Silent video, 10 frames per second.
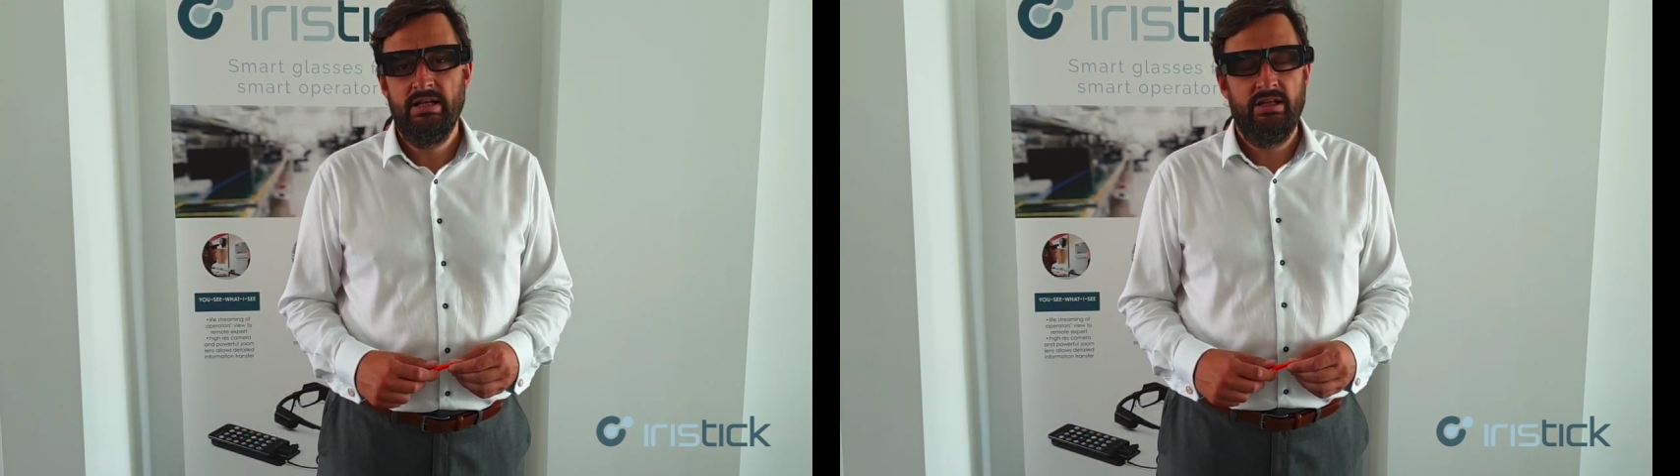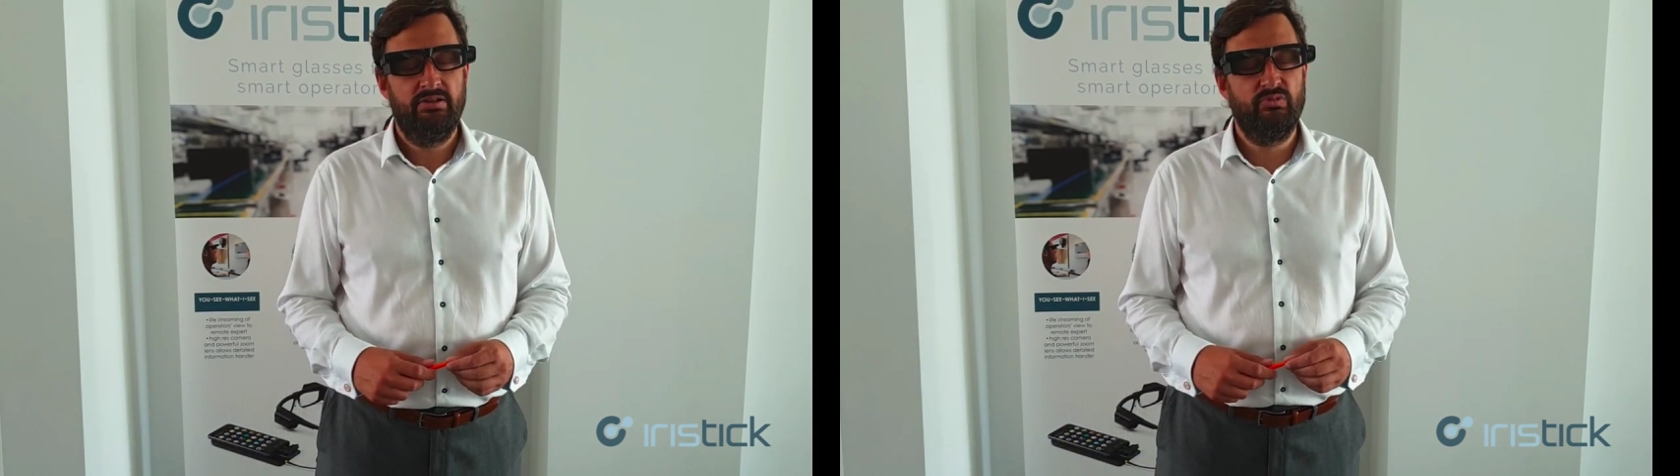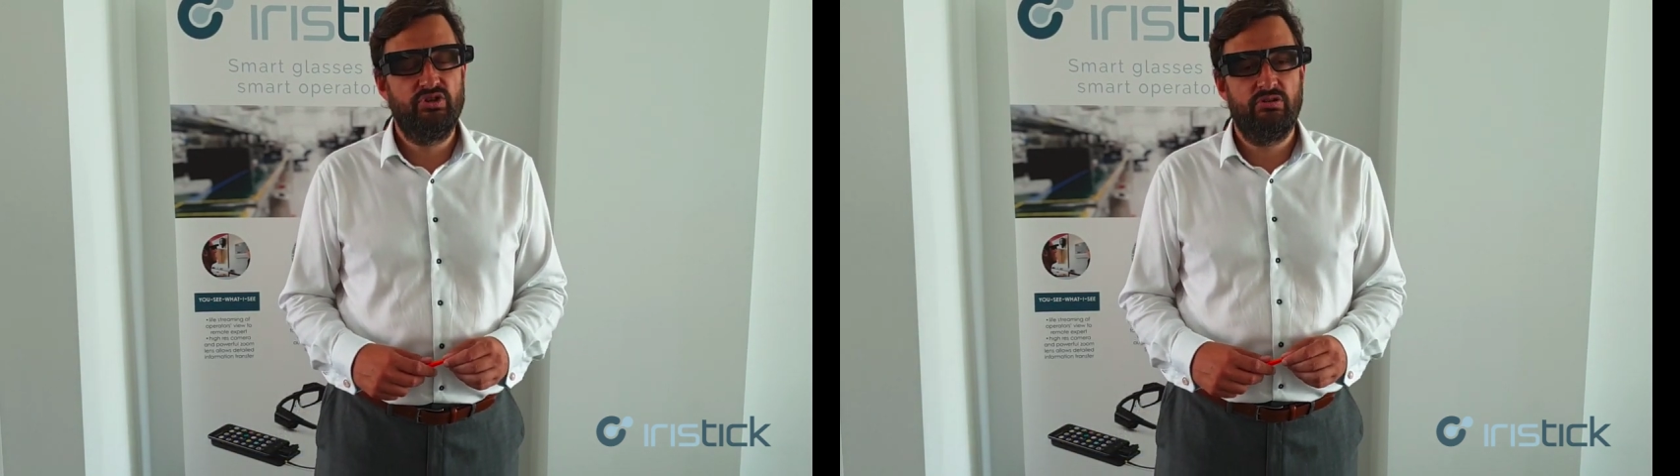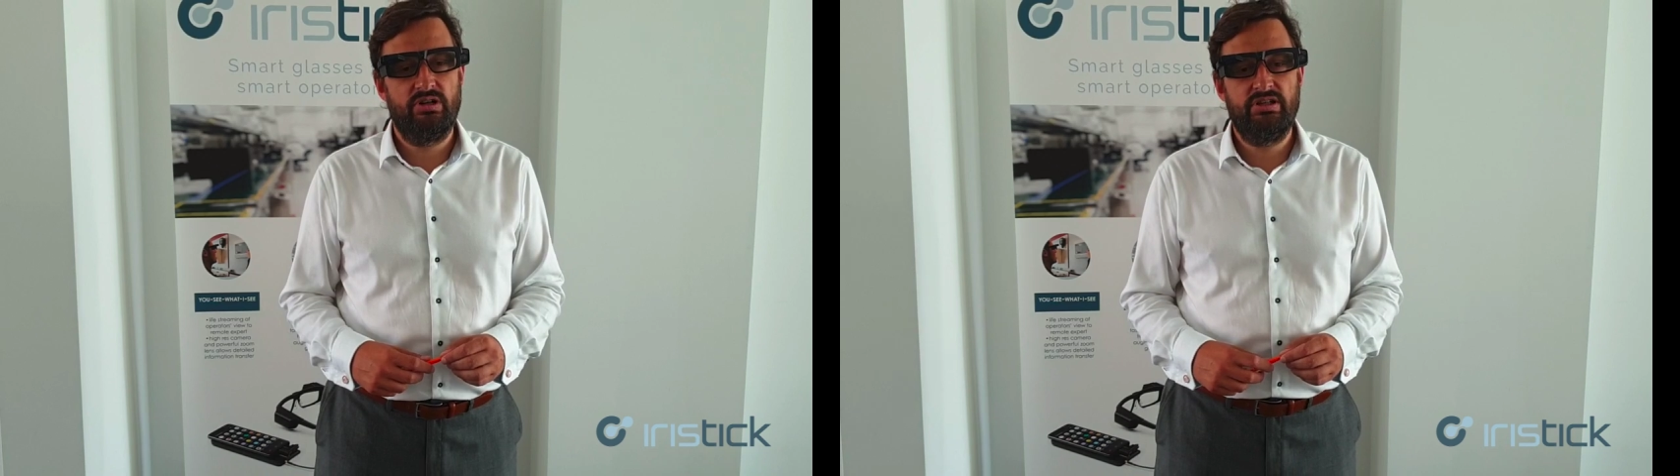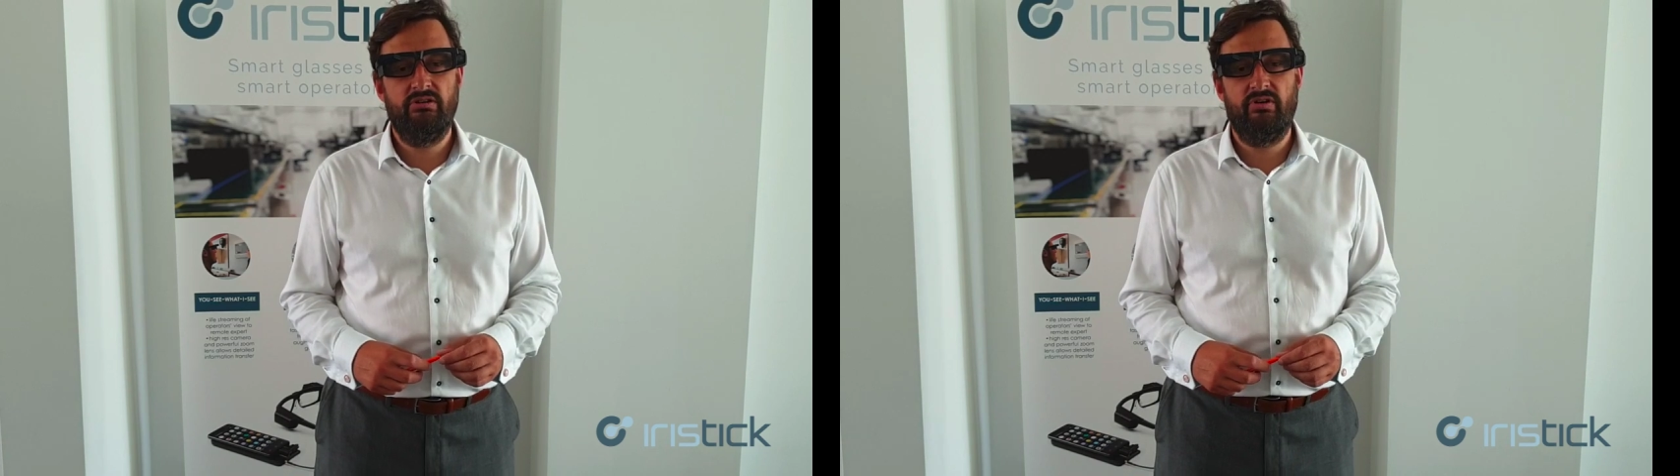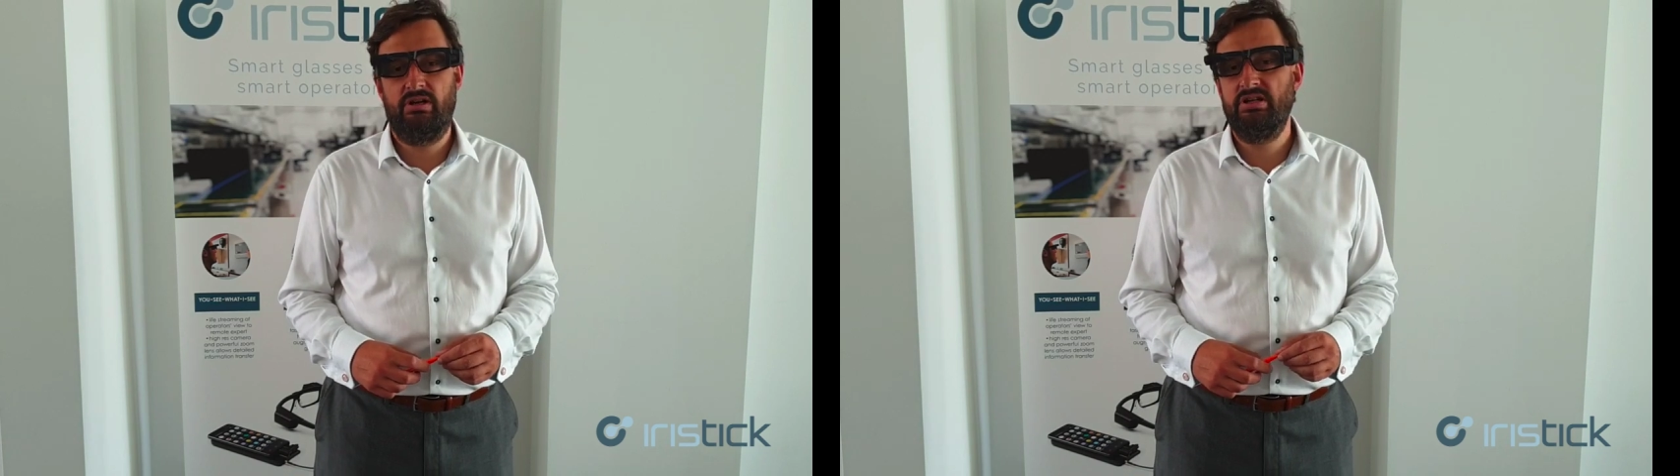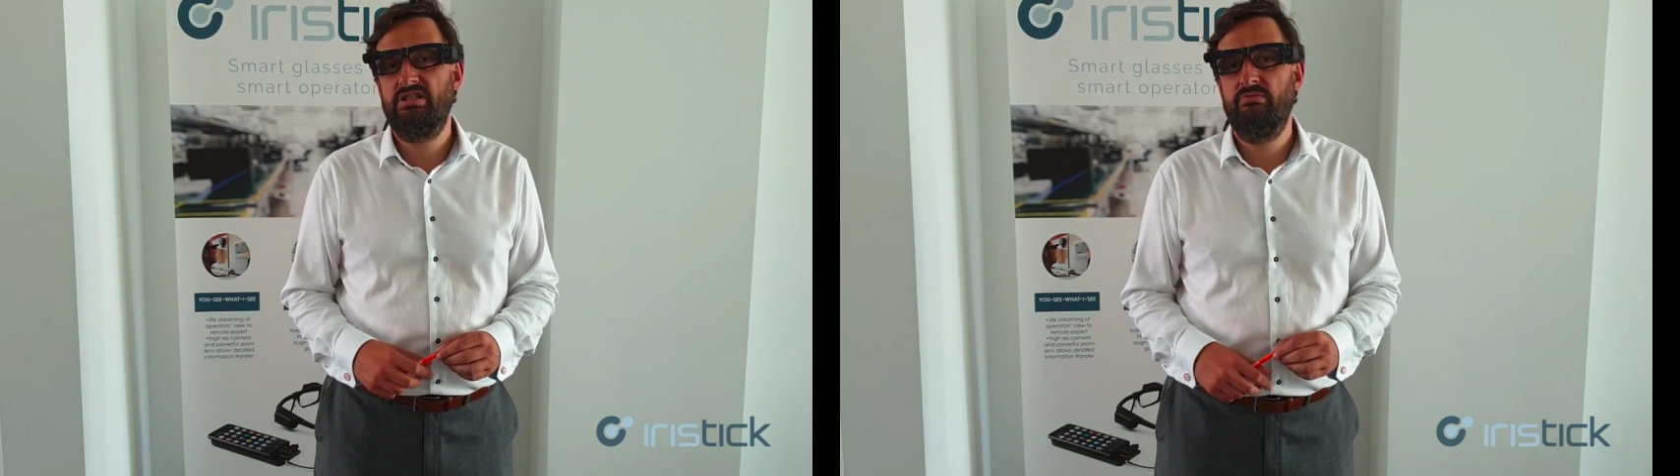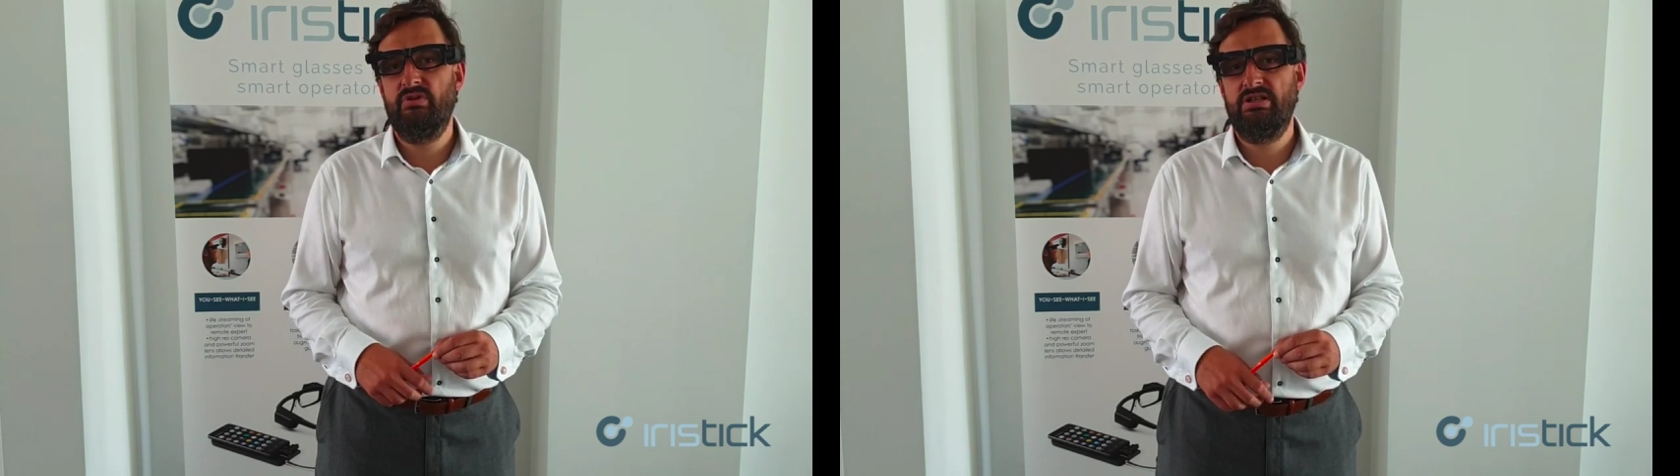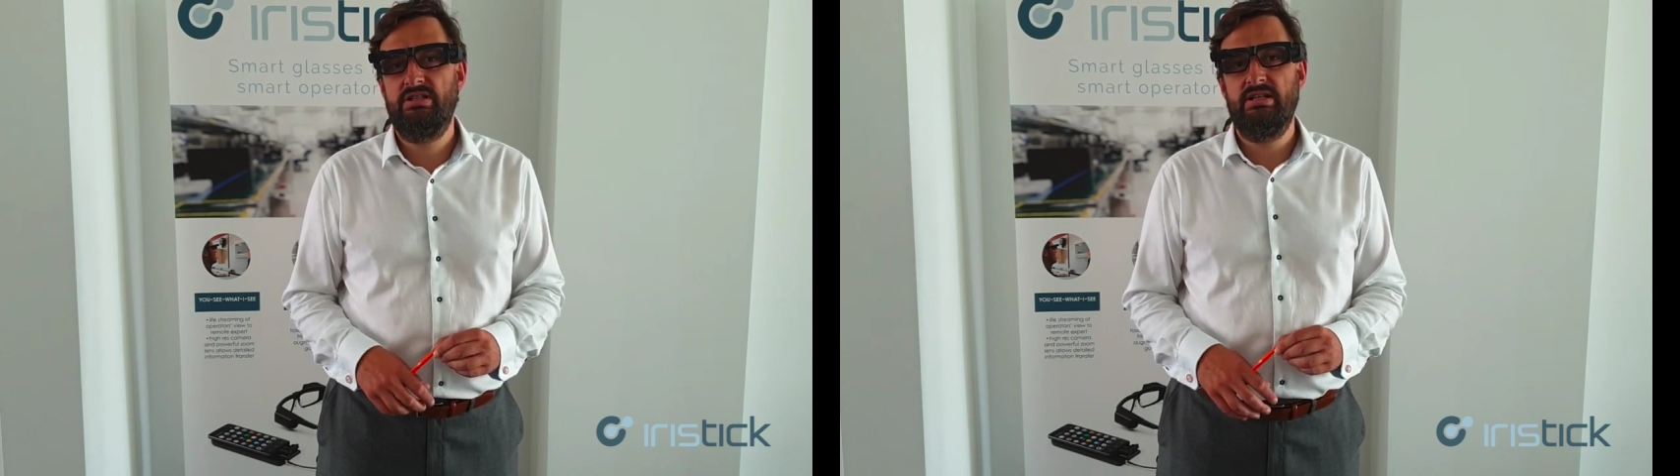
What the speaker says: The majority of our customers